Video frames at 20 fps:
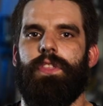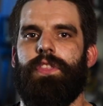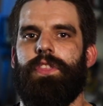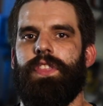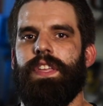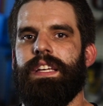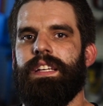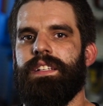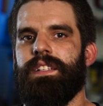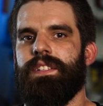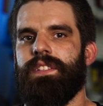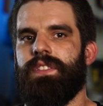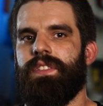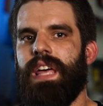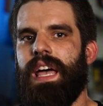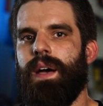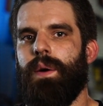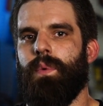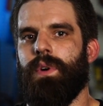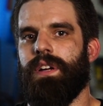Things
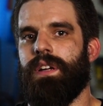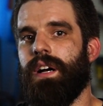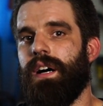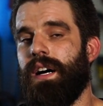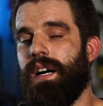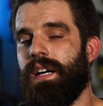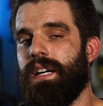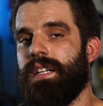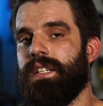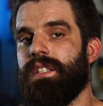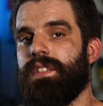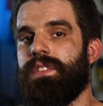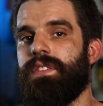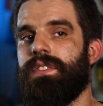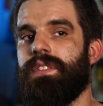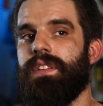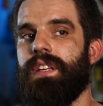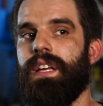that would cause